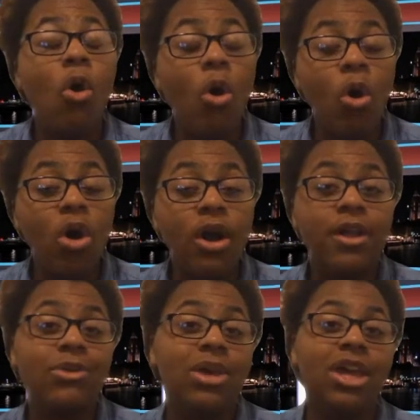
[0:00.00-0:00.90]

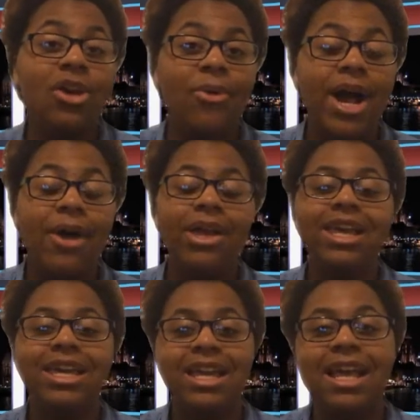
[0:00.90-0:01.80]
or you can go out
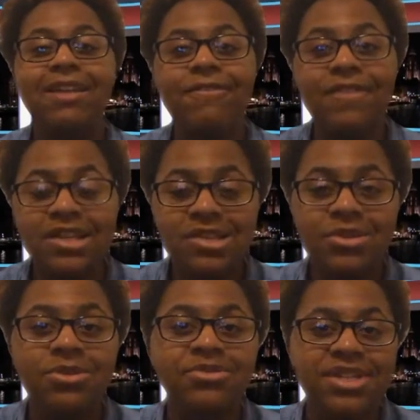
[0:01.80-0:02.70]
and get a
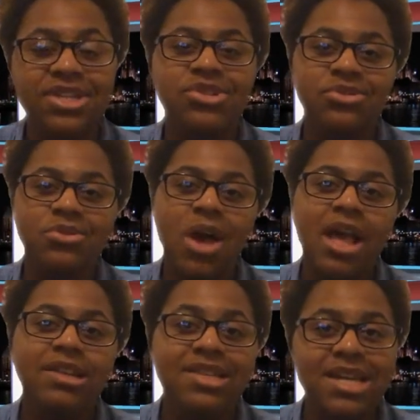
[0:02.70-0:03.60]
physical digital
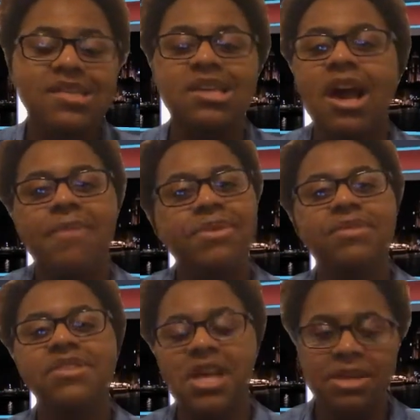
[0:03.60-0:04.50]
disc copy
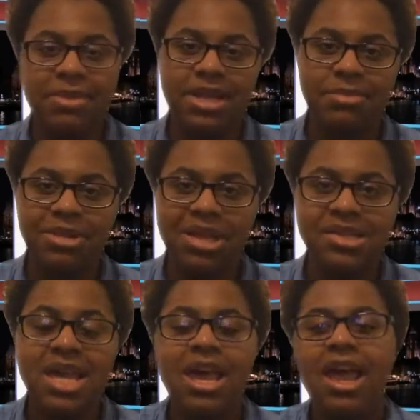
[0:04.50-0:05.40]
of Sonic Mania
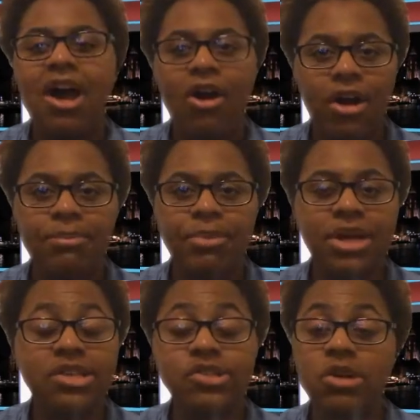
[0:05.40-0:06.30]
Plus, art
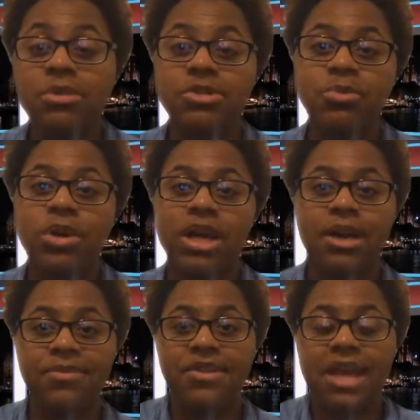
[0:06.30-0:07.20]
book, and so much more that
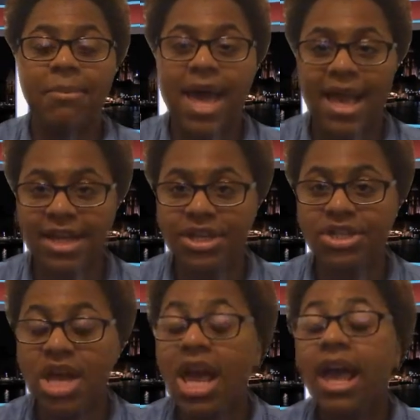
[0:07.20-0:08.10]
comes in that
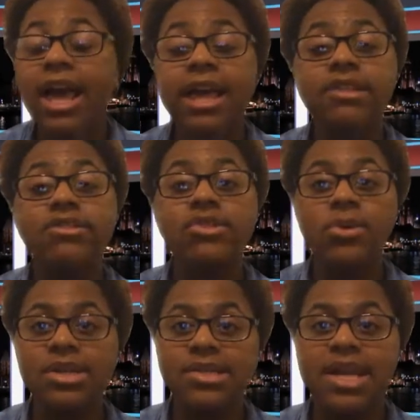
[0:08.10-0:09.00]
package. It's
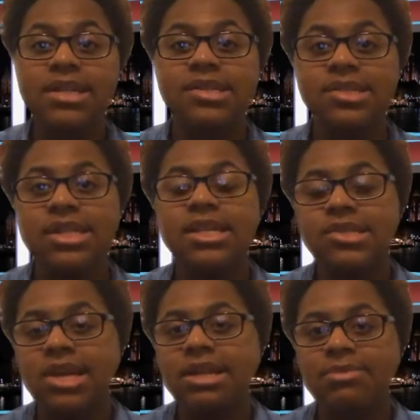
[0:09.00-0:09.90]
so exciting to see
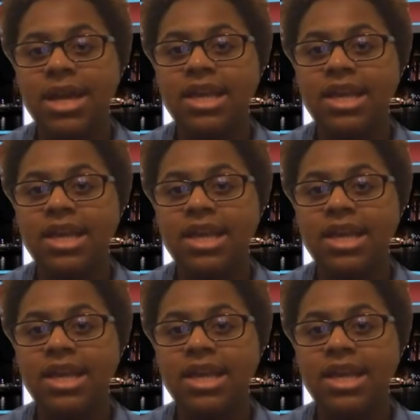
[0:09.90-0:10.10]
that Sonic